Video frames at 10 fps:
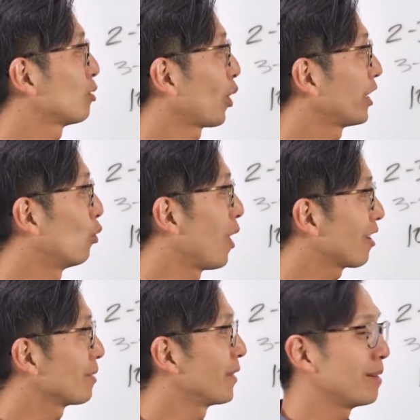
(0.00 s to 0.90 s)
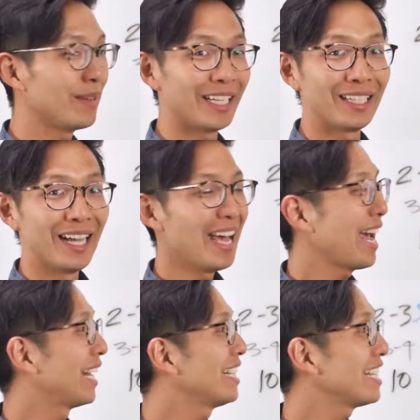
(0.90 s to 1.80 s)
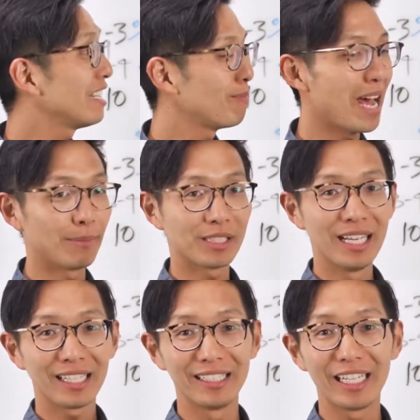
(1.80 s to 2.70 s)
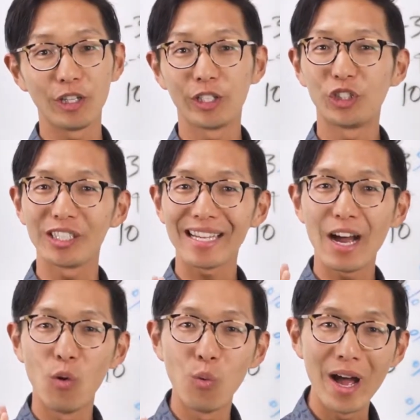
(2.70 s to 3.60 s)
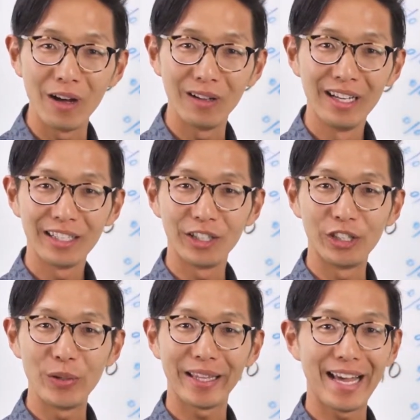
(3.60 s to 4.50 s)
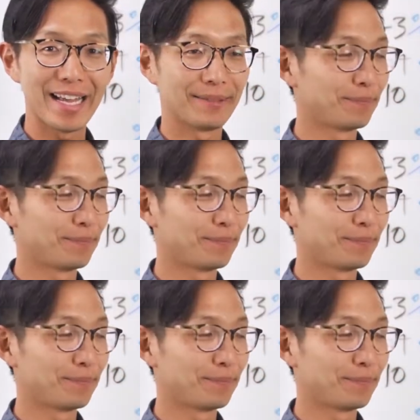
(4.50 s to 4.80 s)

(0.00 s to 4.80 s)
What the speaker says: where you welcome them in, and heat maps can tell you just how well you're doing that.